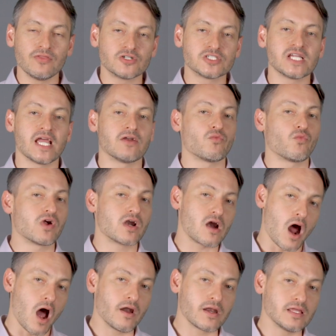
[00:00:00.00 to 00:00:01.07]
understand
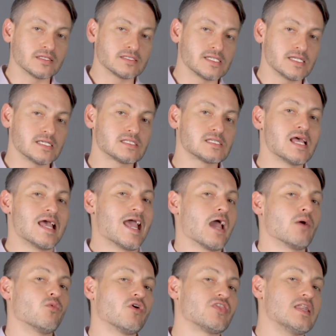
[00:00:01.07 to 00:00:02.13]
where our audience is
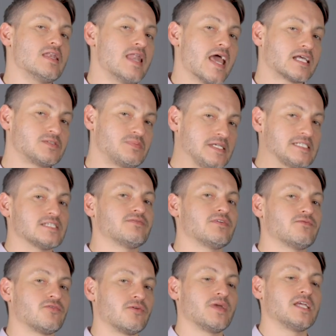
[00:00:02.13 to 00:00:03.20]
and what the next piece of
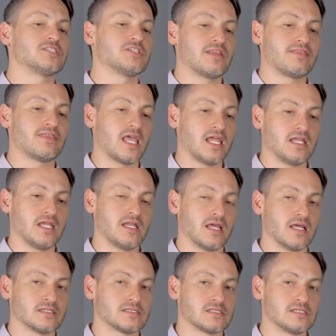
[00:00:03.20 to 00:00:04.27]
information that they need
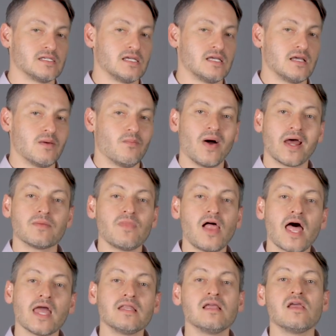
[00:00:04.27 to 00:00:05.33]
is. Bottom
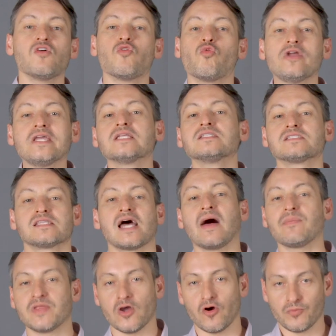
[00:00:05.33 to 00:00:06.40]
line, we can
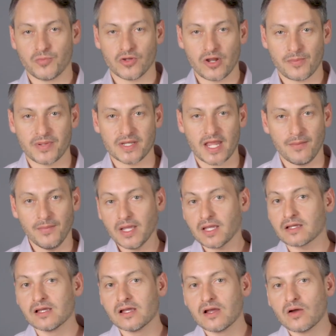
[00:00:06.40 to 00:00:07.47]
stop the opioid
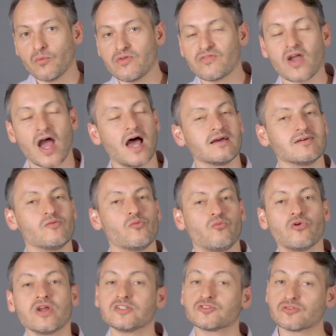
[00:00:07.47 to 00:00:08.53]
epidemic. We've got
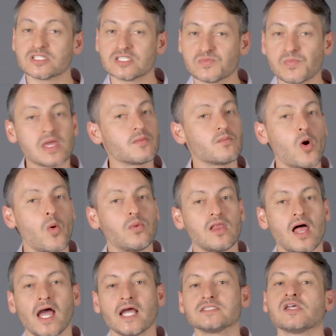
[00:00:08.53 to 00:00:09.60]
resources being
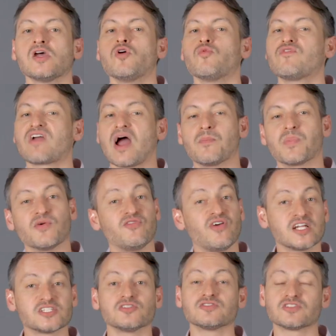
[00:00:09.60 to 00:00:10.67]
mobilized. We've got
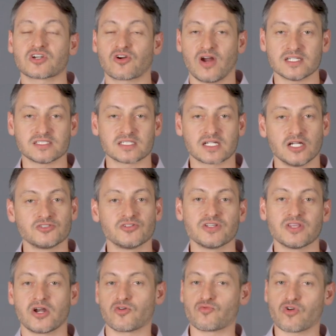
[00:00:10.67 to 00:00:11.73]
professionals across the
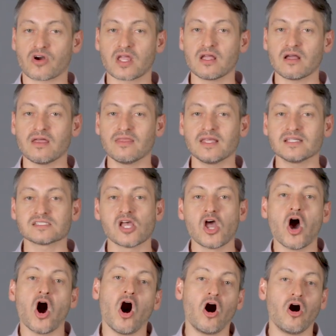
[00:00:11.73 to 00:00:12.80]
country that are working on this.
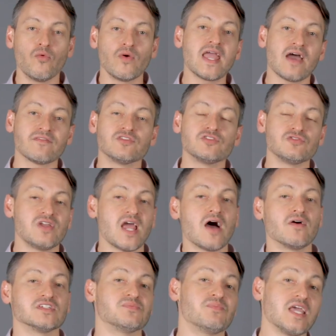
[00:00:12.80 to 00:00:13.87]
All we have to do
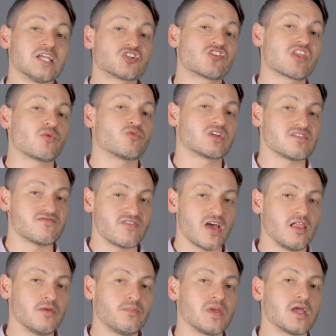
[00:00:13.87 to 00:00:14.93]
now is make sure that we're
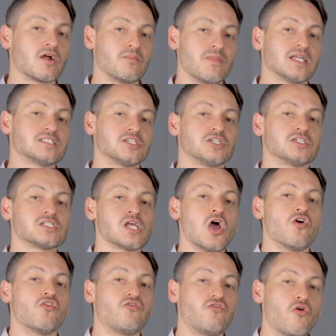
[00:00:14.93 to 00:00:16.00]
developing our messages
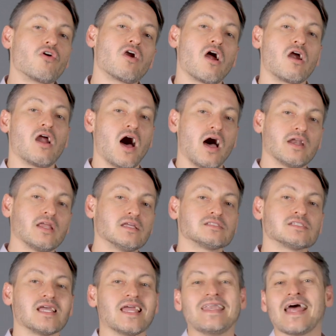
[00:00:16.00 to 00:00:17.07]
for our
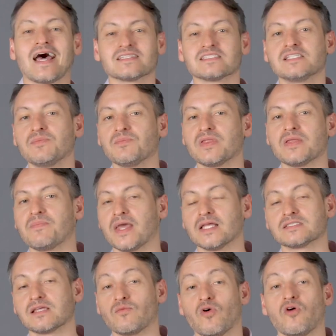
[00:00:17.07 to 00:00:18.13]
audience and not simply
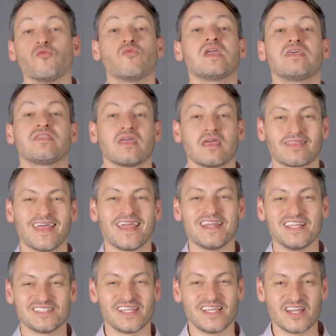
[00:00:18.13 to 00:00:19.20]
based on what we think they
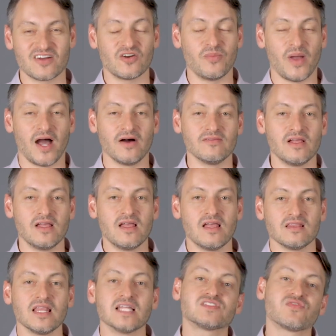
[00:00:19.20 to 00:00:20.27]
need to hear about.
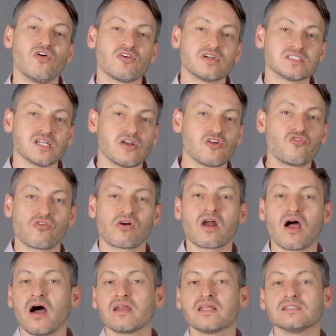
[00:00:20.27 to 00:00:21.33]
Let's focus on who
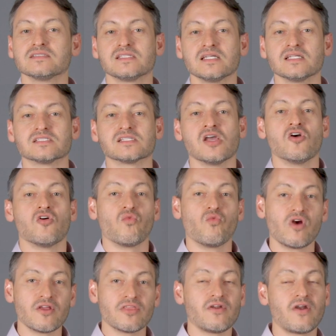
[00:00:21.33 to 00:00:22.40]
our audience is,
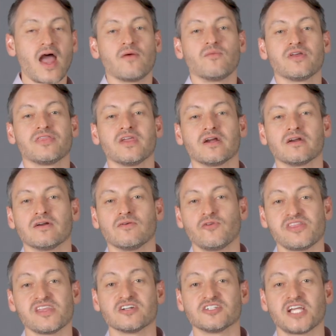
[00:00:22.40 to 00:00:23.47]
where they're at with
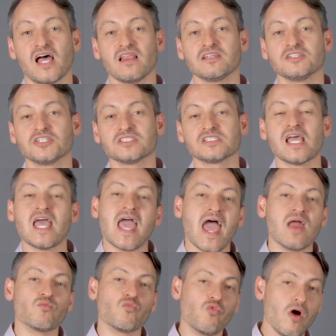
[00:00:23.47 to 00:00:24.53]
their challenges,
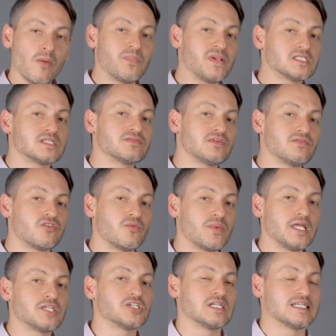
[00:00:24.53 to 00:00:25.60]
and what piece of
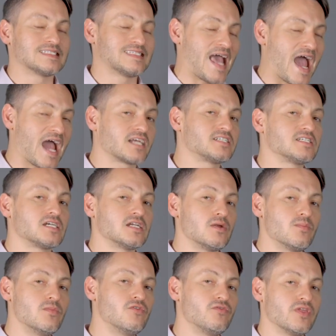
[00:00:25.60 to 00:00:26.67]
information is actually going
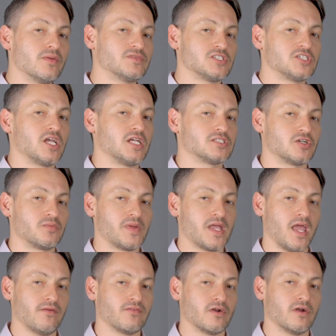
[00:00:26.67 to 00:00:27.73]
to move them to change their
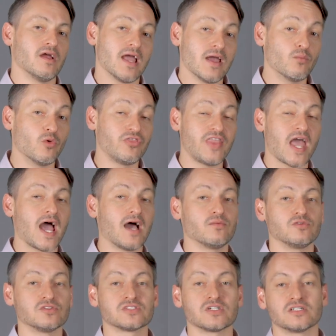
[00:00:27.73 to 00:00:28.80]
behavior. And with
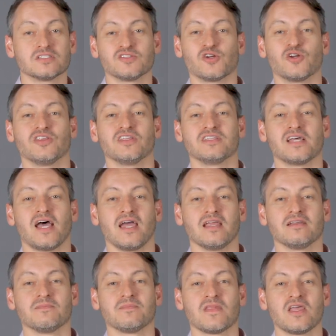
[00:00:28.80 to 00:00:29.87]
that, we'll start to turn the
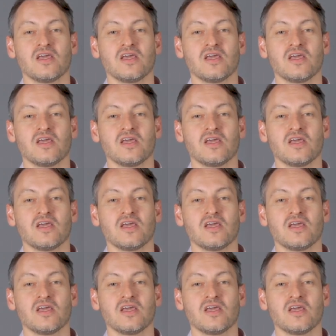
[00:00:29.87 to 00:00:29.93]
tide.